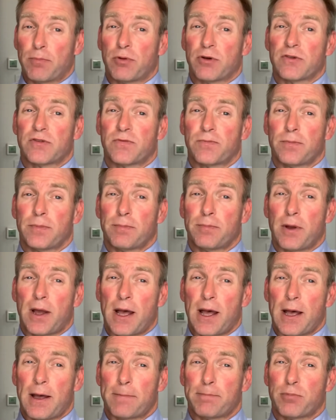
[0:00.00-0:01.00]

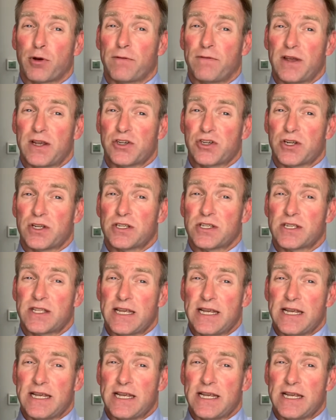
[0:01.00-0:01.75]
provisions,